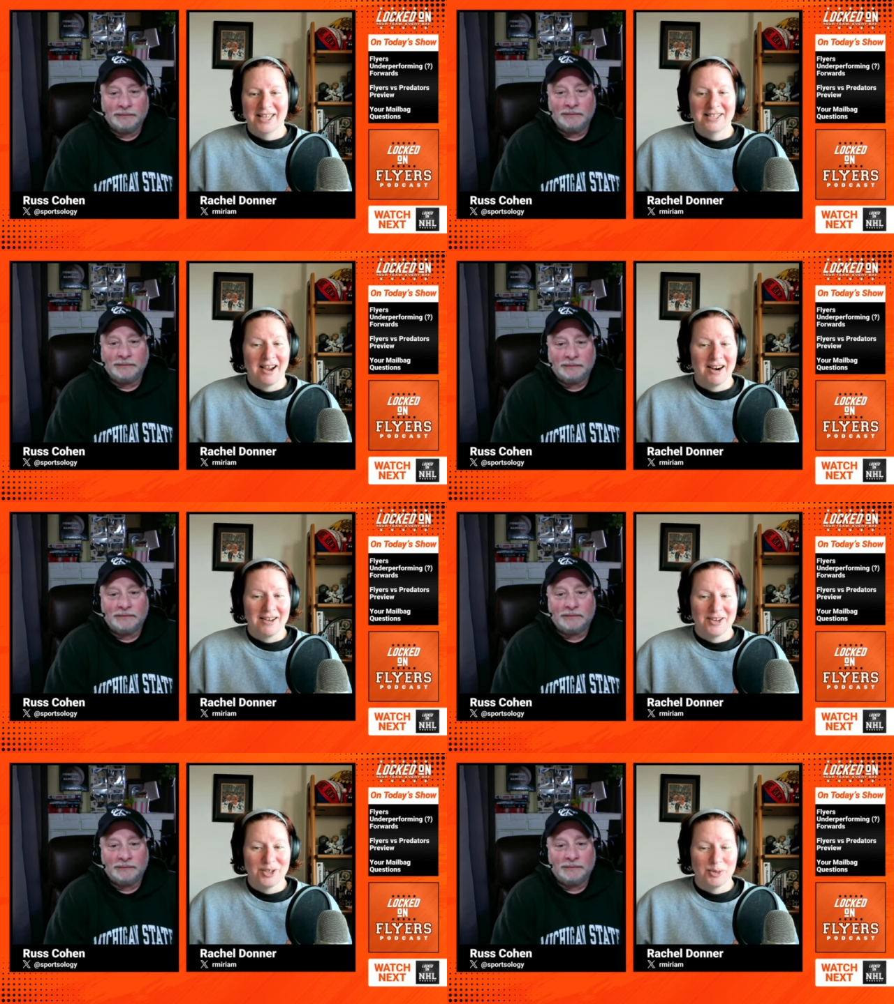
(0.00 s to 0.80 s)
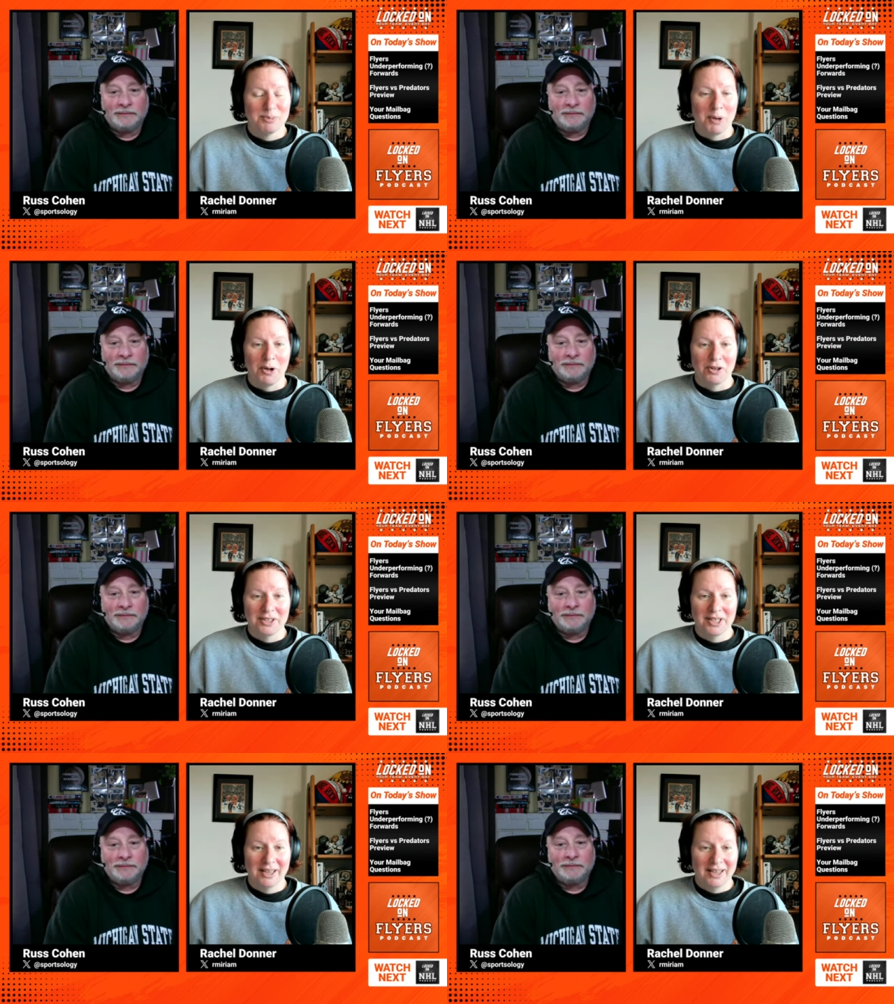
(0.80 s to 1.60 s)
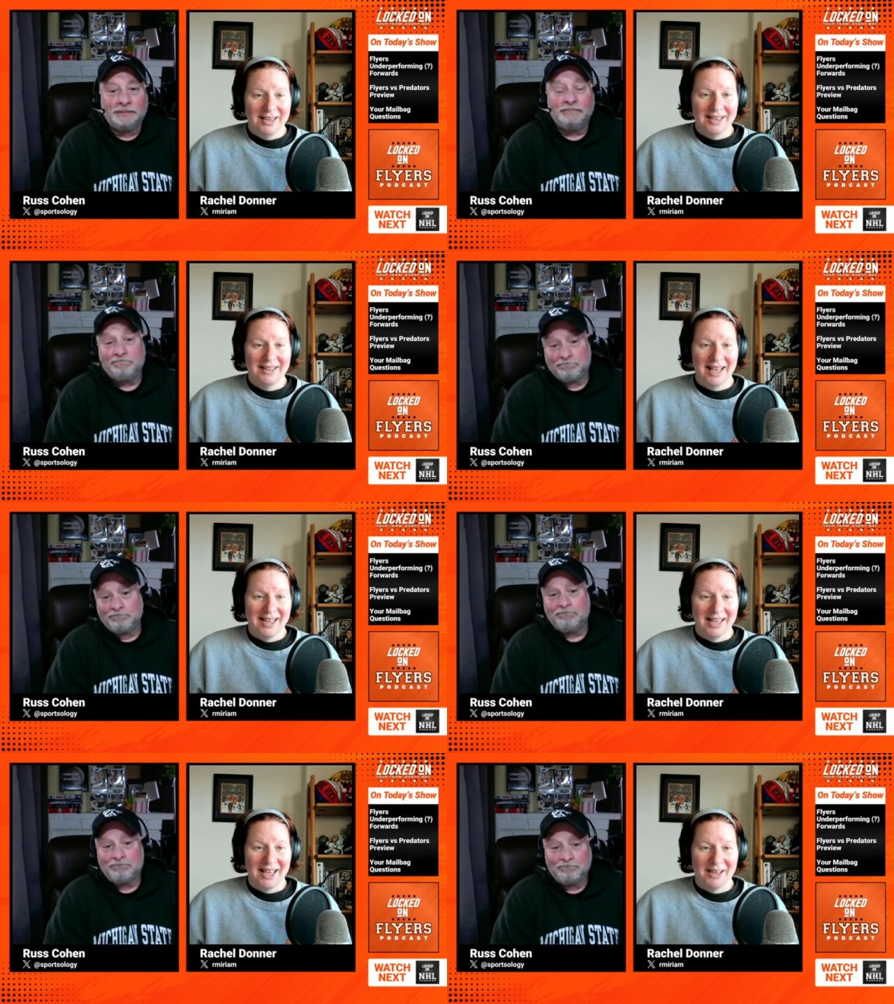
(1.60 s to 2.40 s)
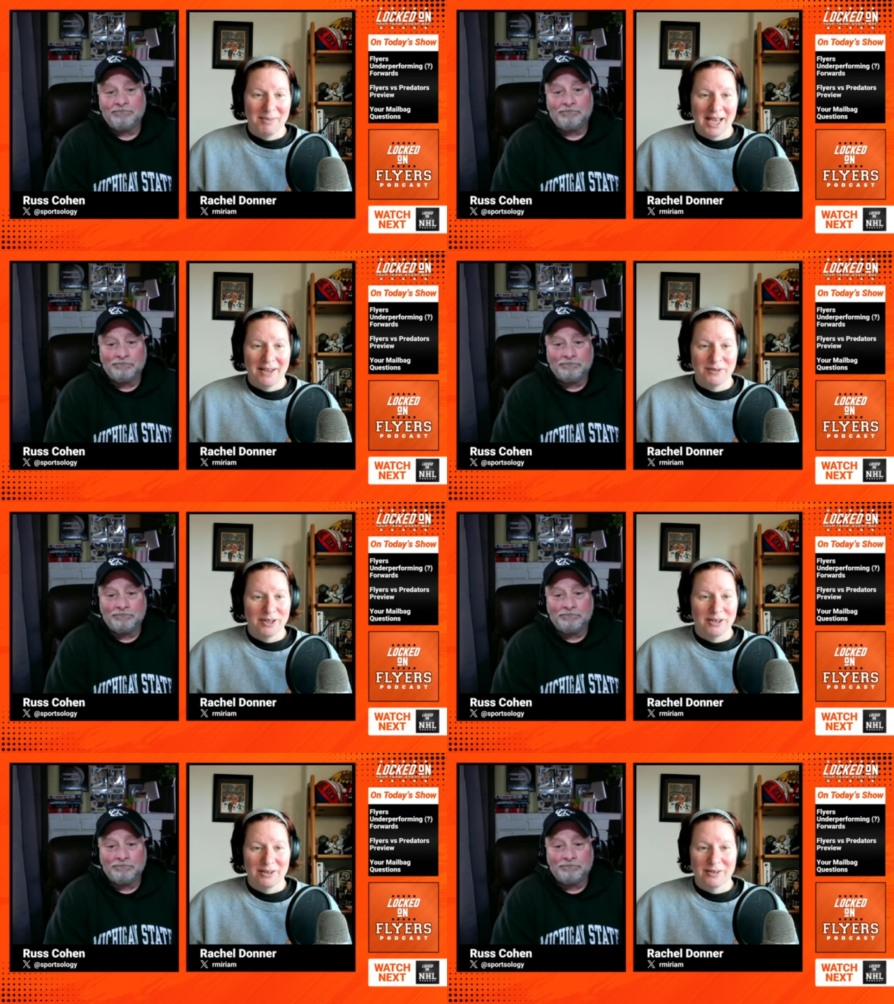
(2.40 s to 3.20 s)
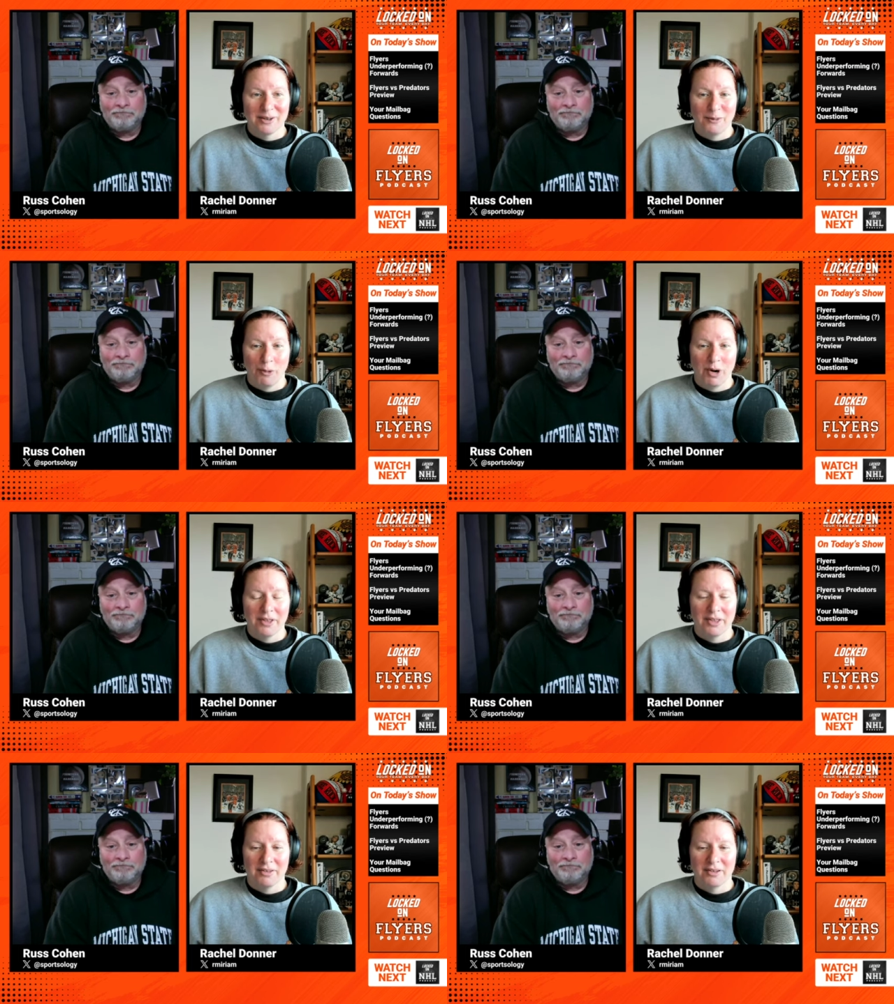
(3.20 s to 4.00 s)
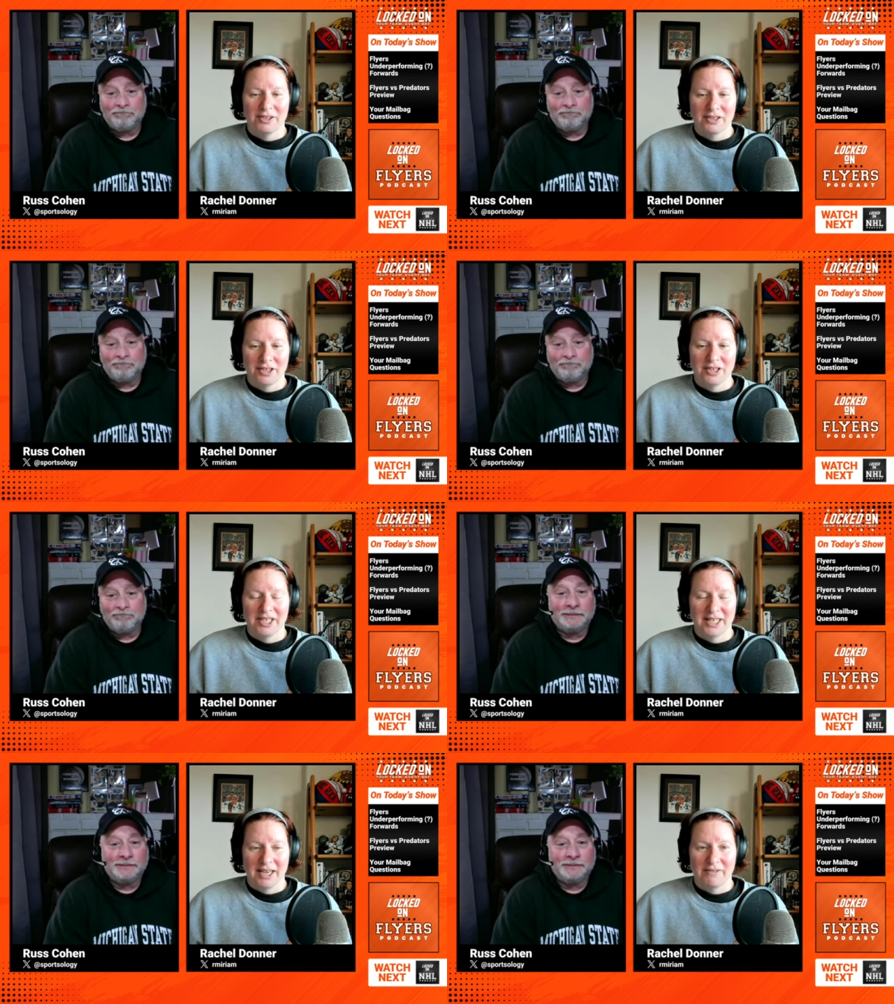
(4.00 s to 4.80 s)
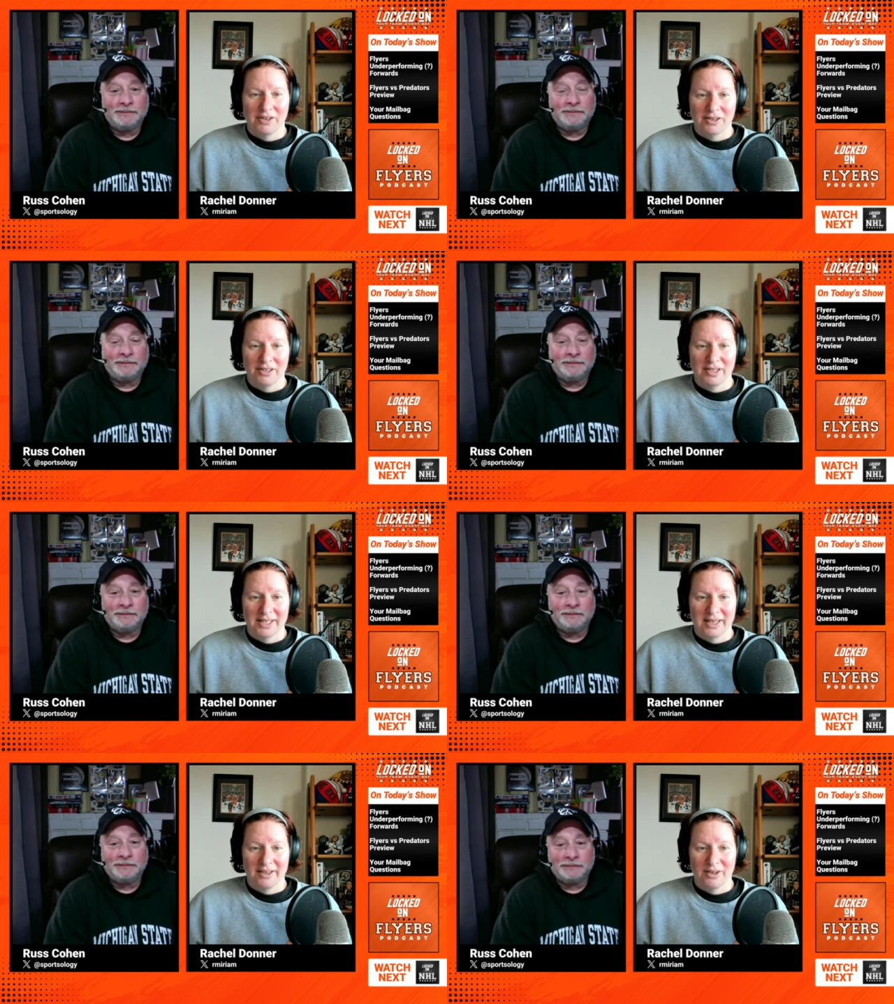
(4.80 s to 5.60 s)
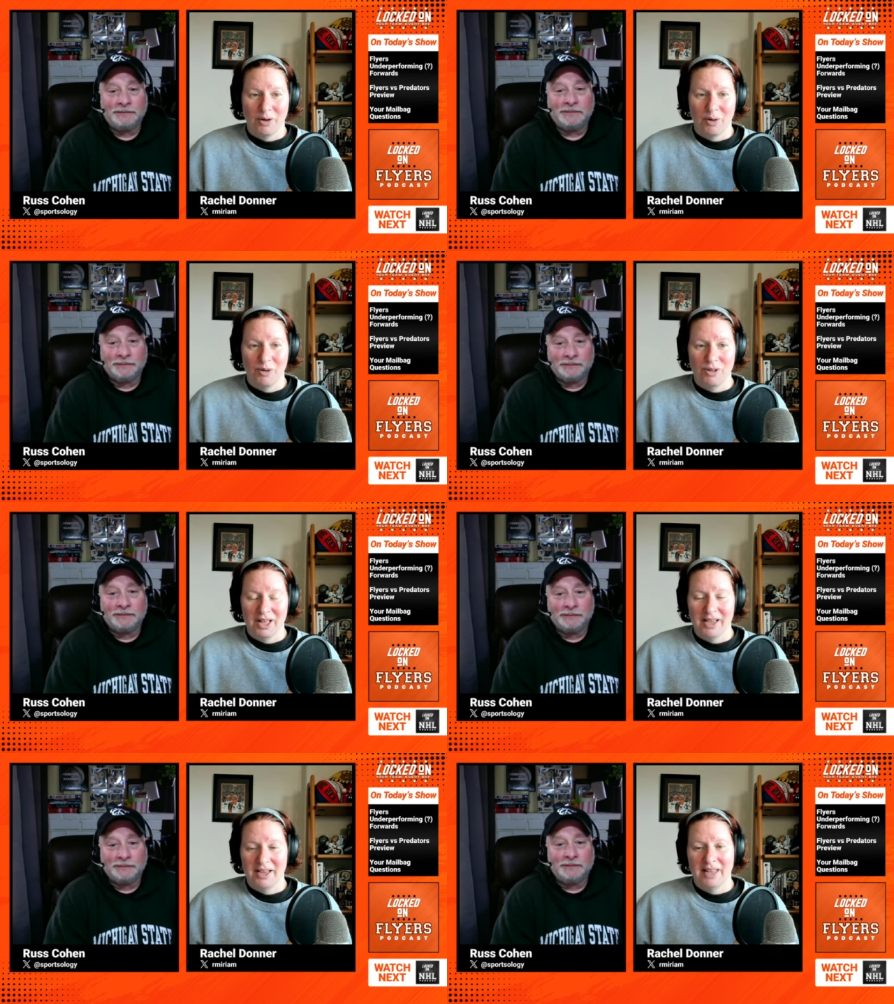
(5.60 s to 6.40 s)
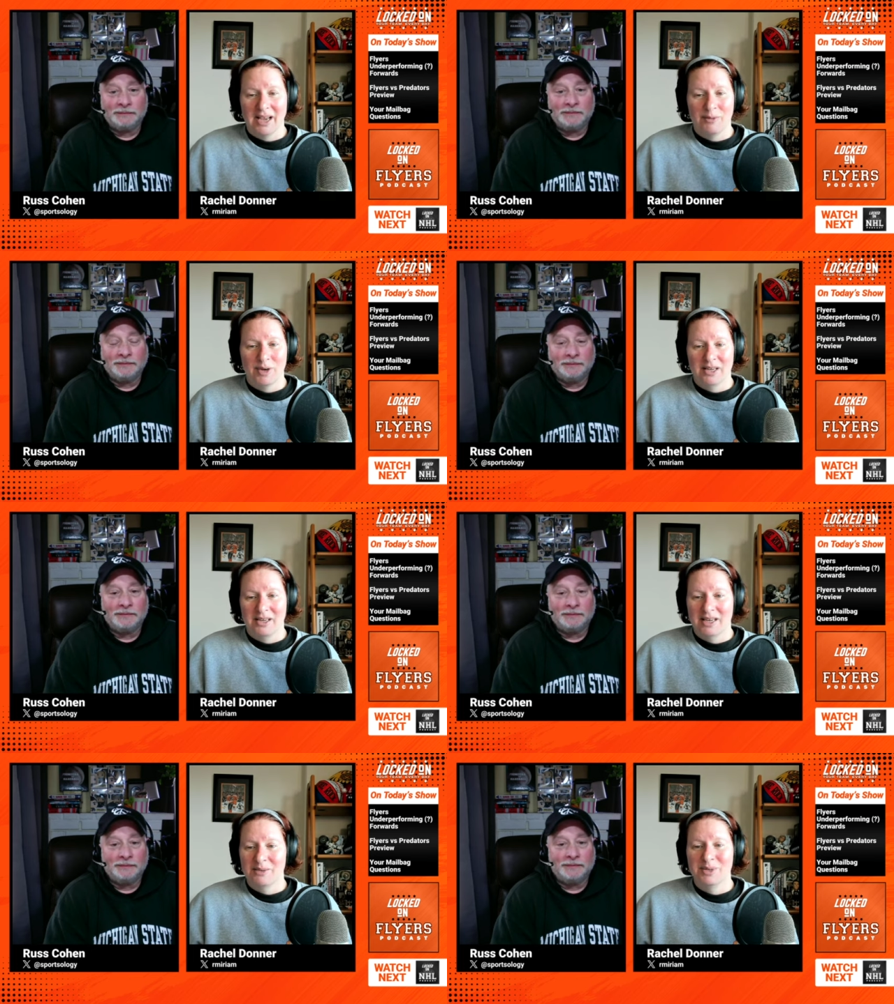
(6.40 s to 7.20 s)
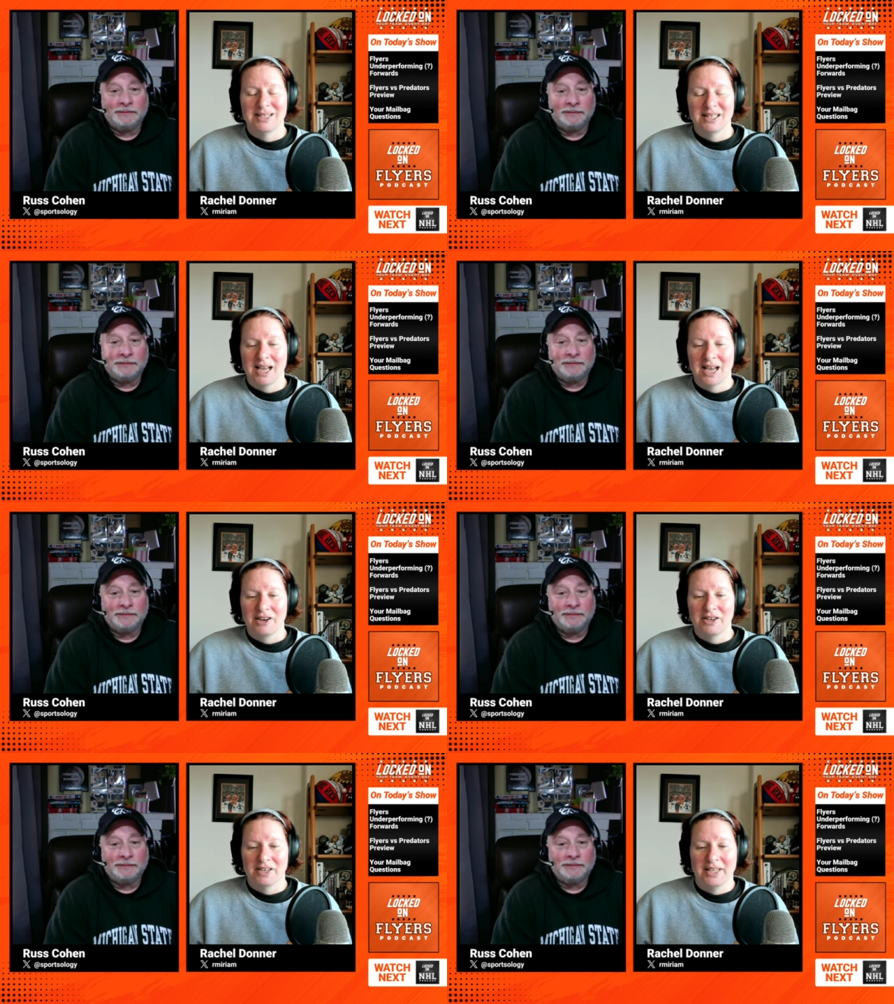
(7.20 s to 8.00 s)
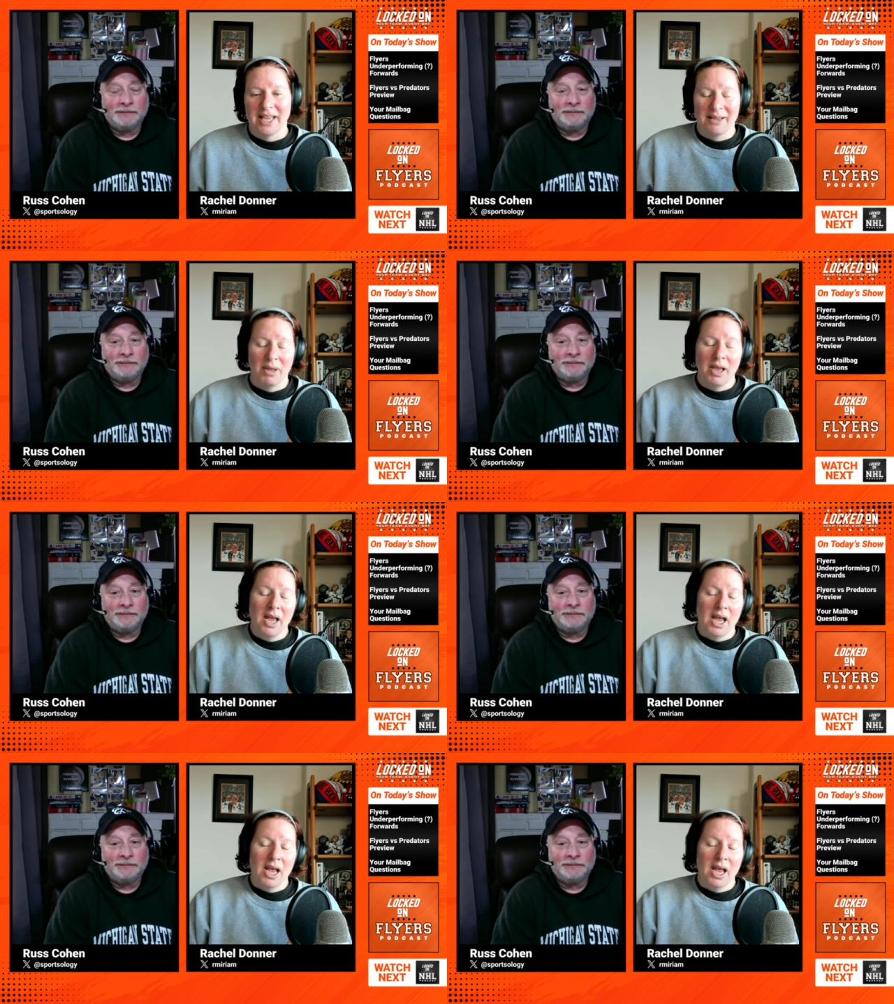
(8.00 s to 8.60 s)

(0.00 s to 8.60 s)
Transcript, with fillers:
Speaker 1: say Saros was pulled in that game after the fourth Jersey Devils goal in that one. It was not a good game.